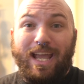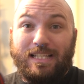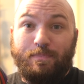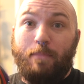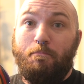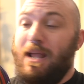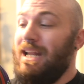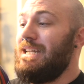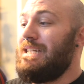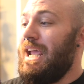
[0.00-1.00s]
it's been
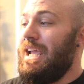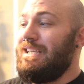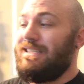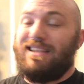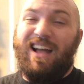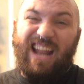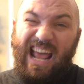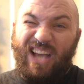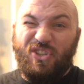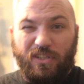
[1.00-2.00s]
many days, not
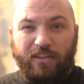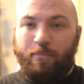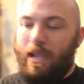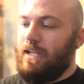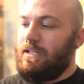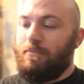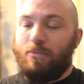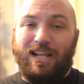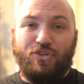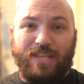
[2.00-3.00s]
actually of painting,
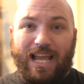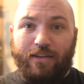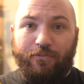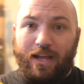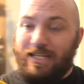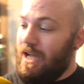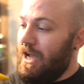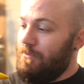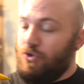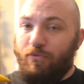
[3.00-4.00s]
but I just had to find
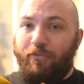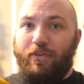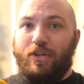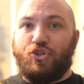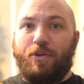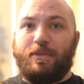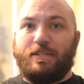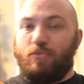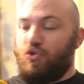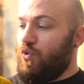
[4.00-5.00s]
time to finish up
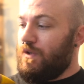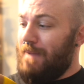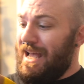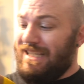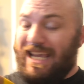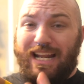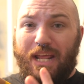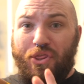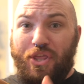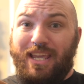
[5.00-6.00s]
this Majora's Mask, and I
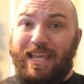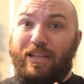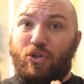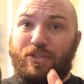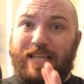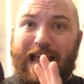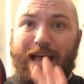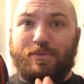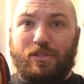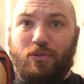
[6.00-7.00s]
think it looks
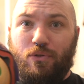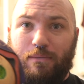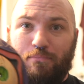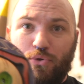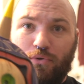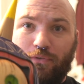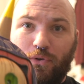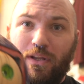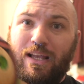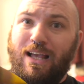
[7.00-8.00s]
absolutely
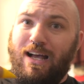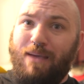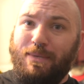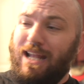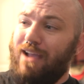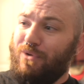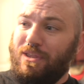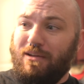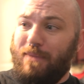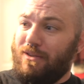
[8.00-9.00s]
beautiful. I mean,
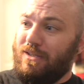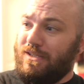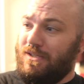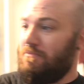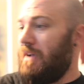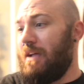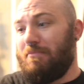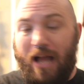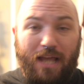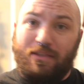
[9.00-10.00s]
everything about this,
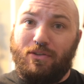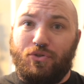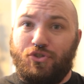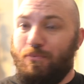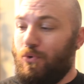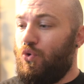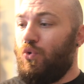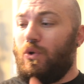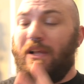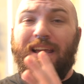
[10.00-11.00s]
I think looks super
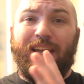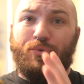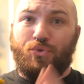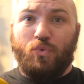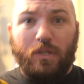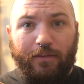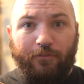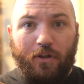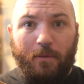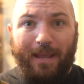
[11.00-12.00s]
cool. It was really
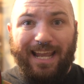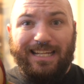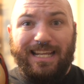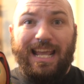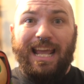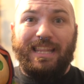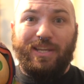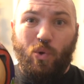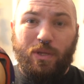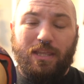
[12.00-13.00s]
fun to paint, and
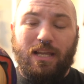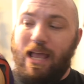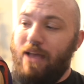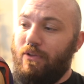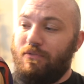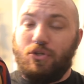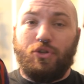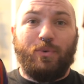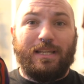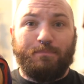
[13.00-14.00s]
the only thing I have left to
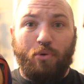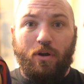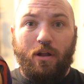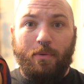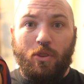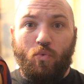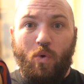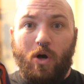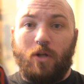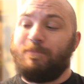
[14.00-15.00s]
do is put it up on the
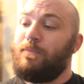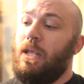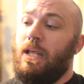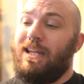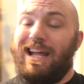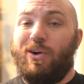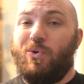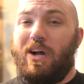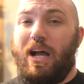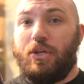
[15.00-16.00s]
wall.
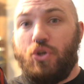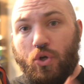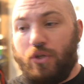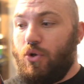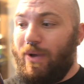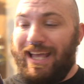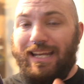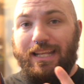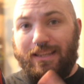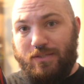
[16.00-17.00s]
Now, I could go ahead
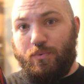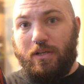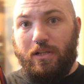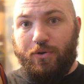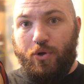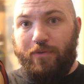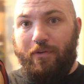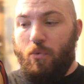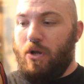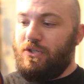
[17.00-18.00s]
and hit this with a clear coat if
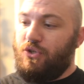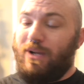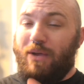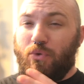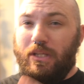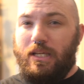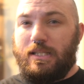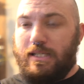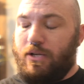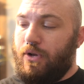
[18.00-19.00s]
I wanted to, and I really
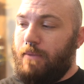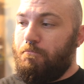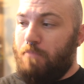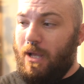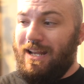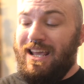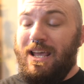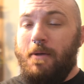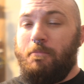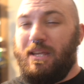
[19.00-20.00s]
considered it, but
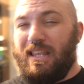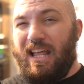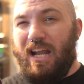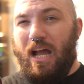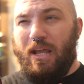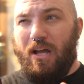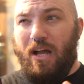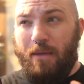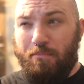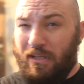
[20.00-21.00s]
being that I
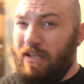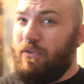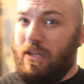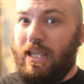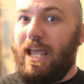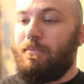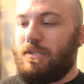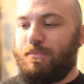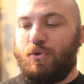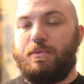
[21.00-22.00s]
believe in the game
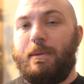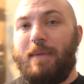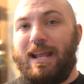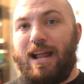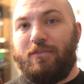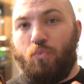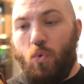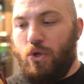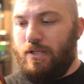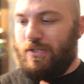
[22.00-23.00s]
it's supposed to be made out of
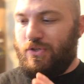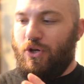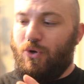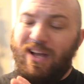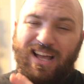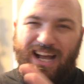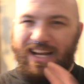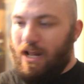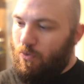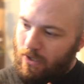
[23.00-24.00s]
wood, so I
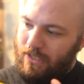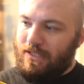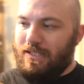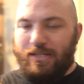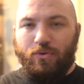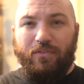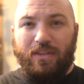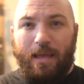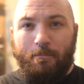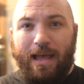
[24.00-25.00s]
kind of wanted to still give it
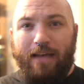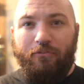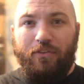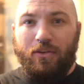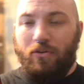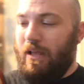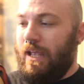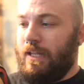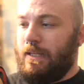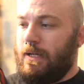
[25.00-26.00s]
that matte feel,
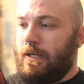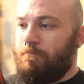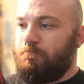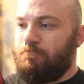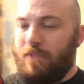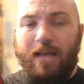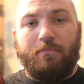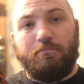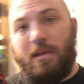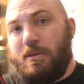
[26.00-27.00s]
and yeah,
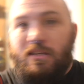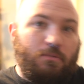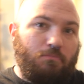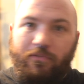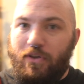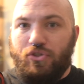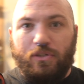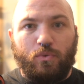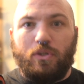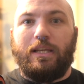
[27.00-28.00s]
maybe
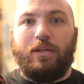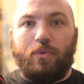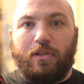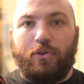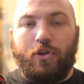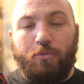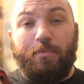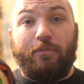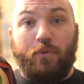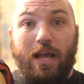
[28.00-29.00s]
eventually we'll hit it with clear coat,
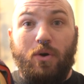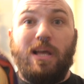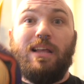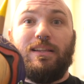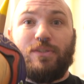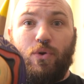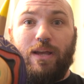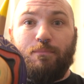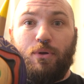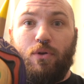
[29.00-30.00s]
but for now, let's go
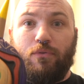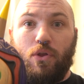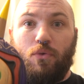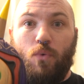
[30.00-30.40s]
ahead and put it over on the